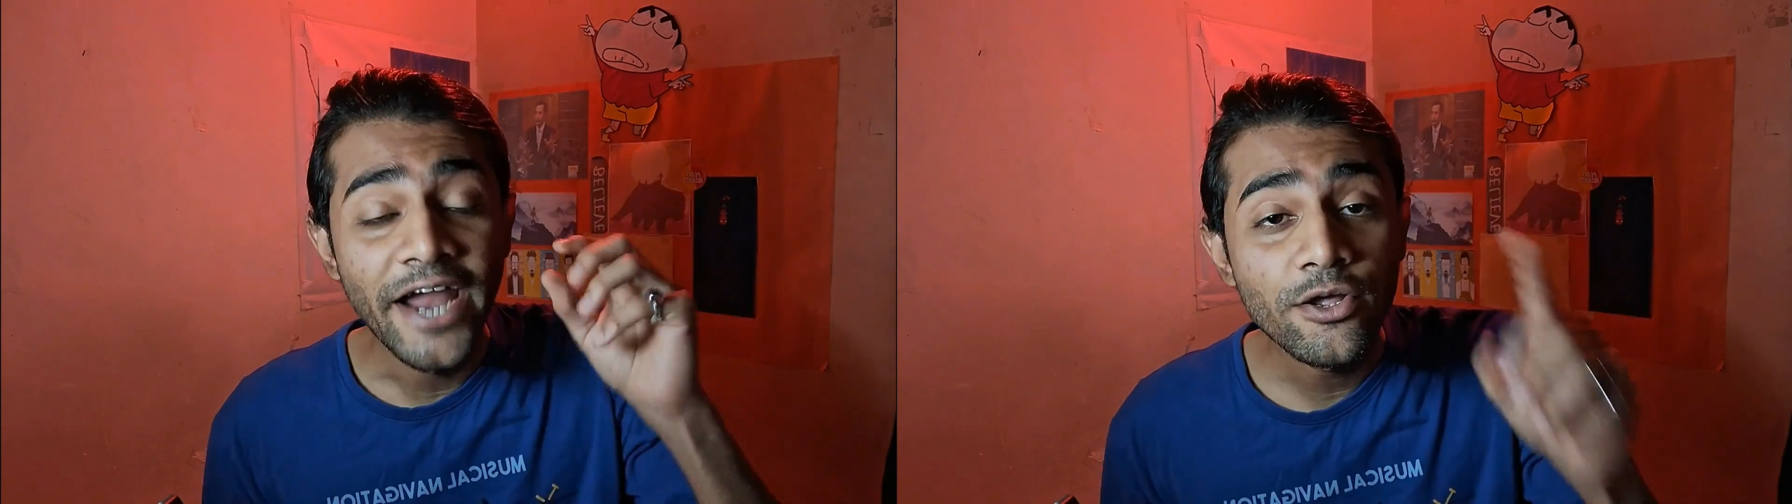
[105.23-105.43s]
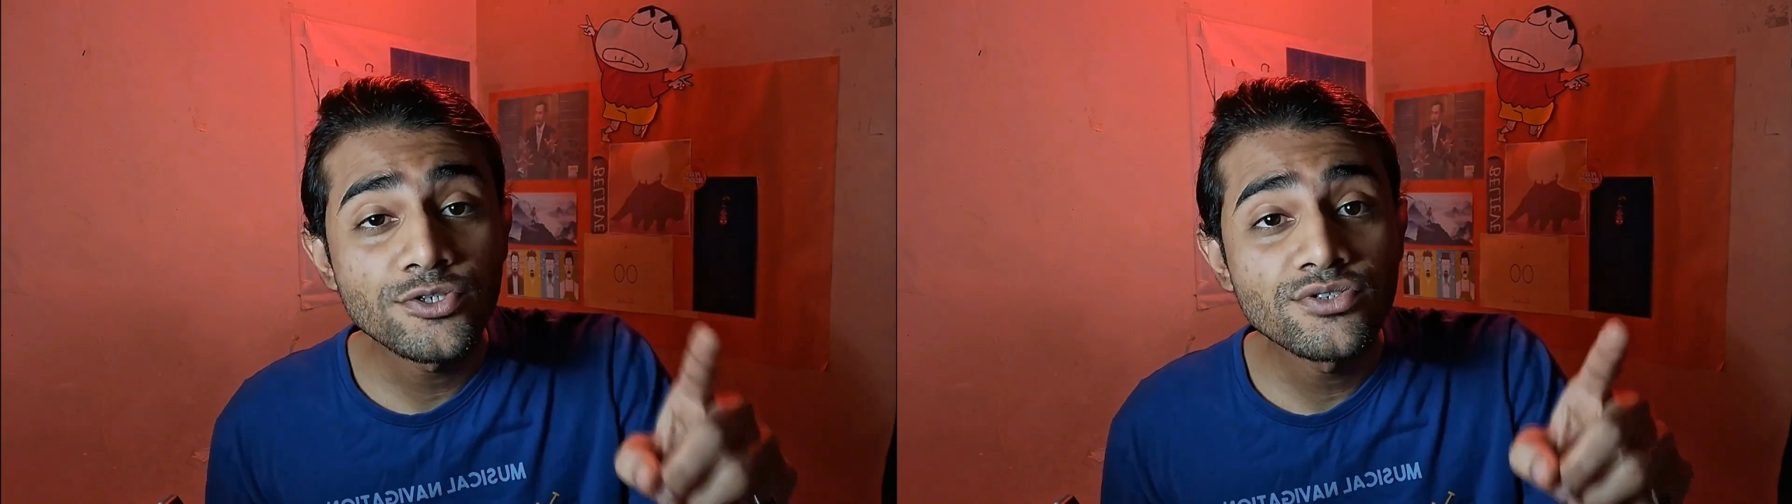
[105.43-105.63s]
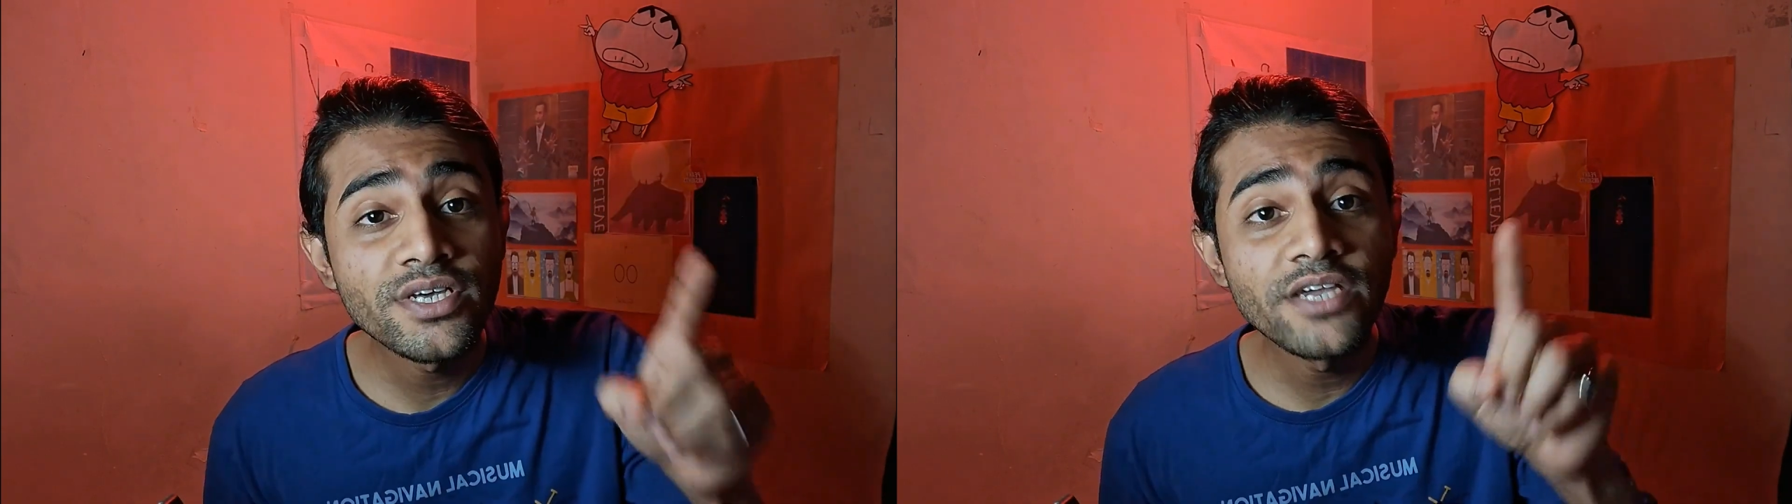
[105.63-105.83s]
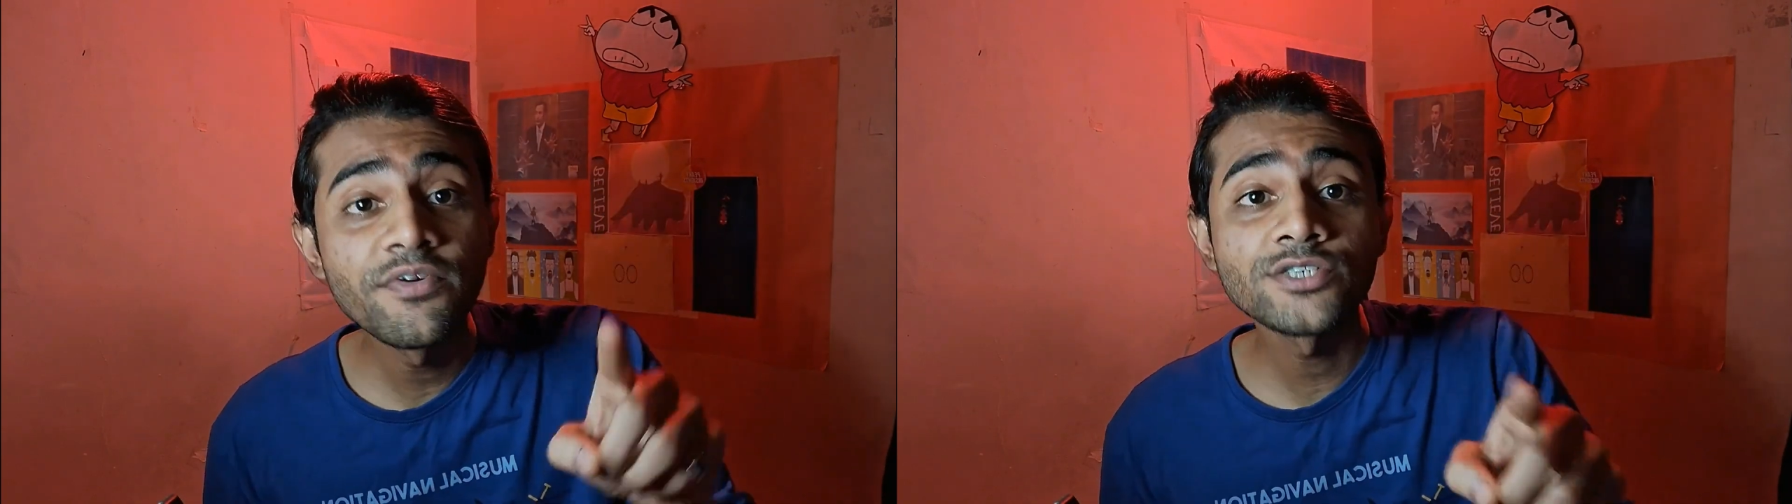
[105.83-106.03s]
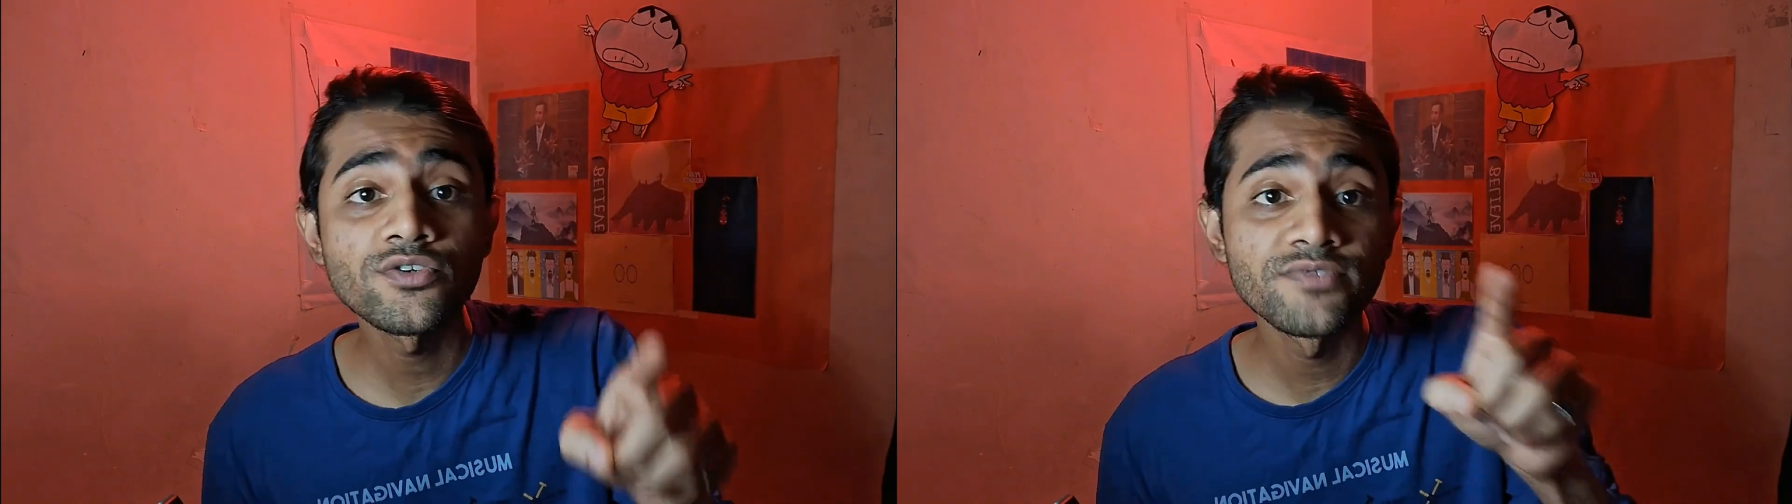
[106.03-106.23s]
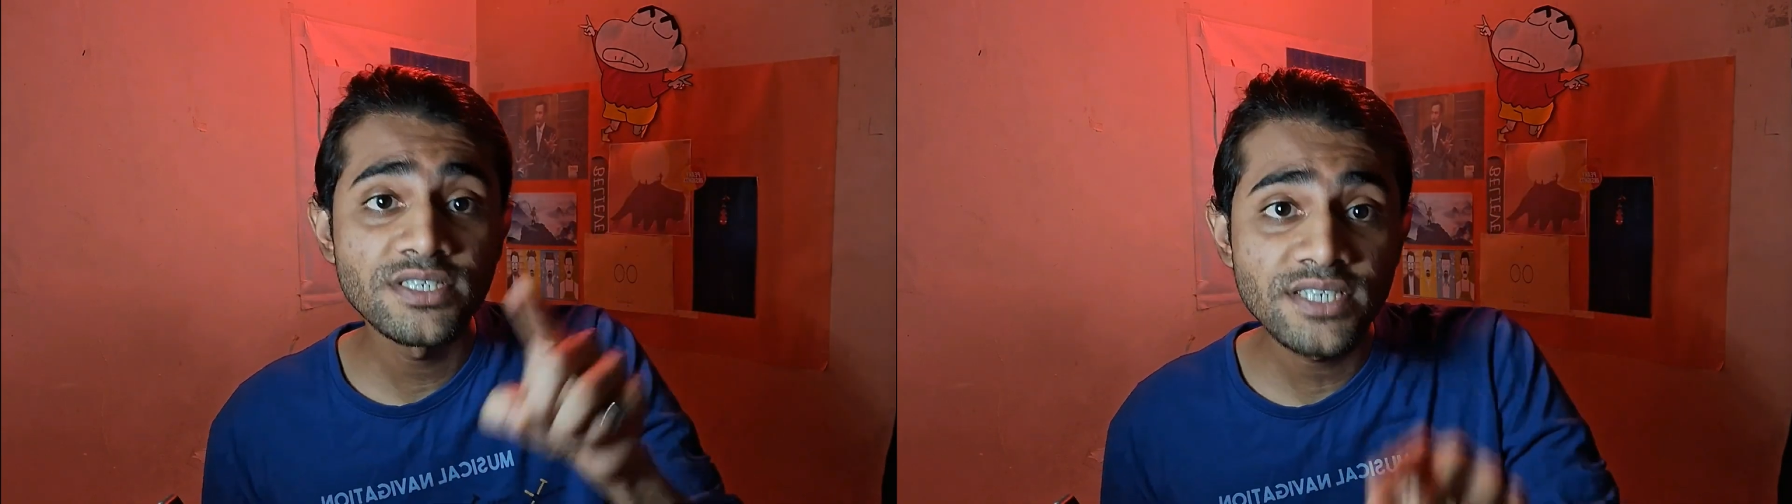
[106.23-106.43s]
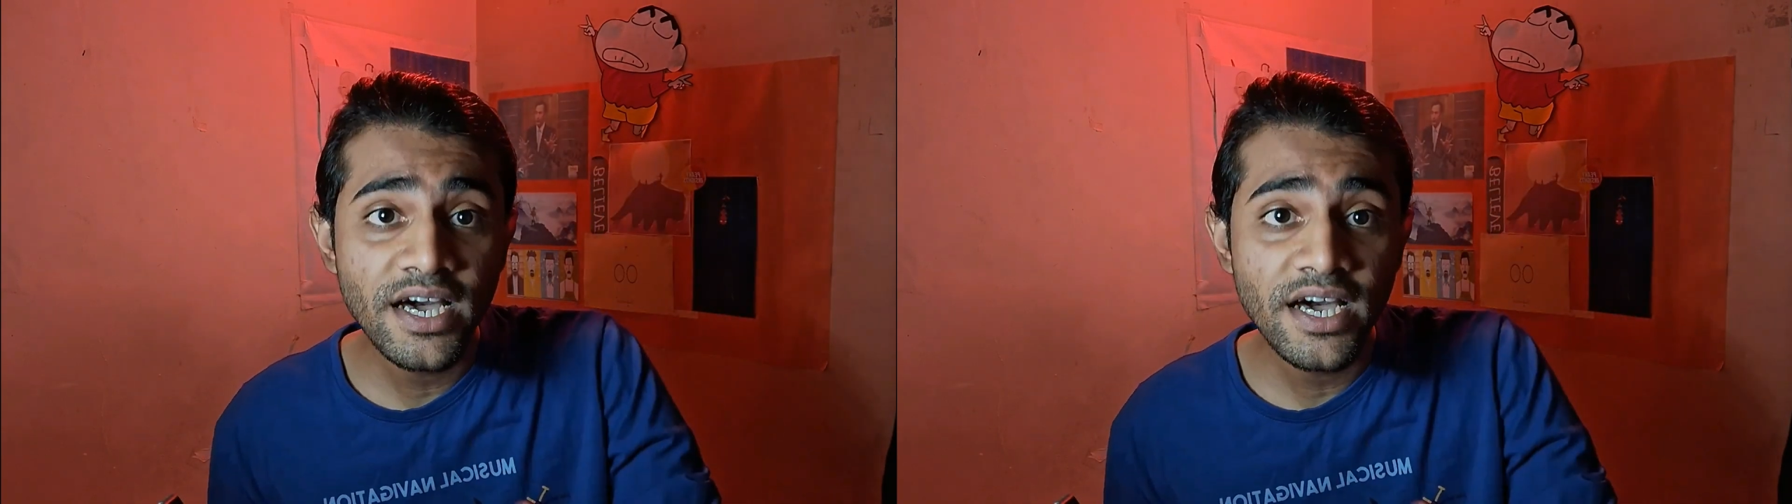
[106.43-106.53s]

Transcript: And also the events of this